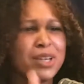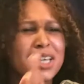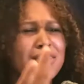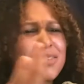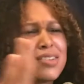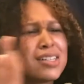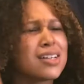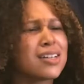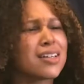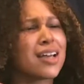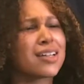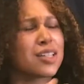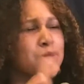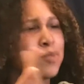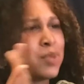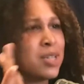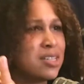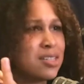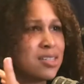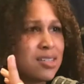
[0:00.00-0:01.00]
Like, we even did like the
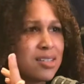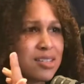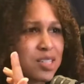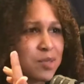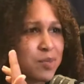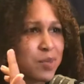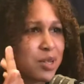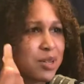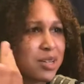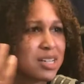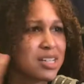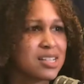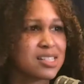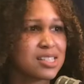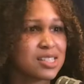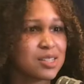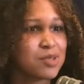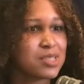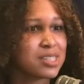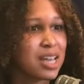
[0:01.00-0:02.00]
BET
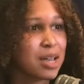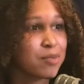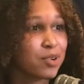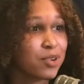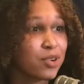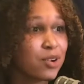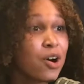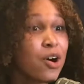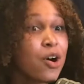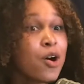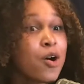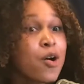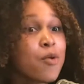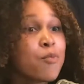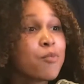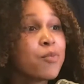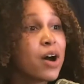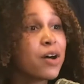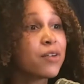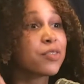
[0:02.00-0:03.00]
experience. And
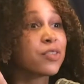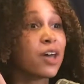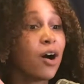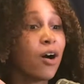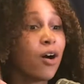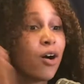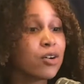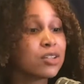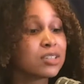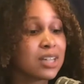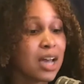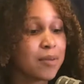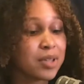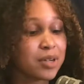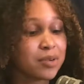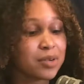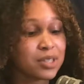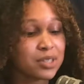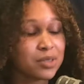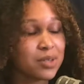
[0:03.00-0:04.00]
but the whole time
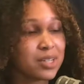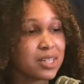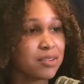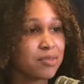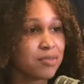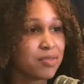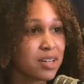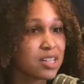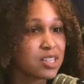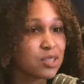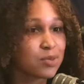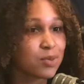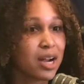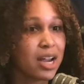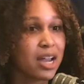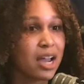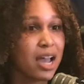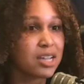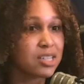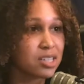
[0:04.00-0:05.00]
that we're doing events,
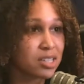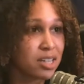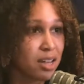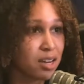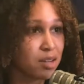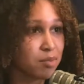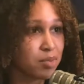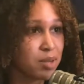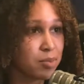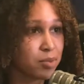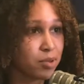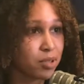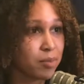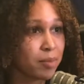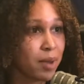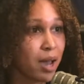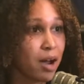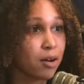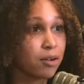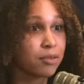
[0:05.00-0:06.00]
we're educating people
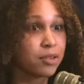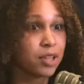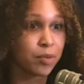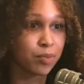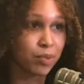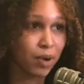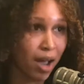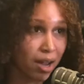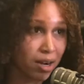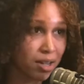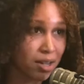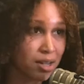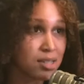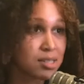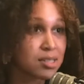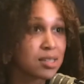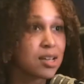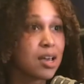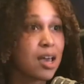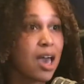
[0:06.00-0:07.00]
about their products,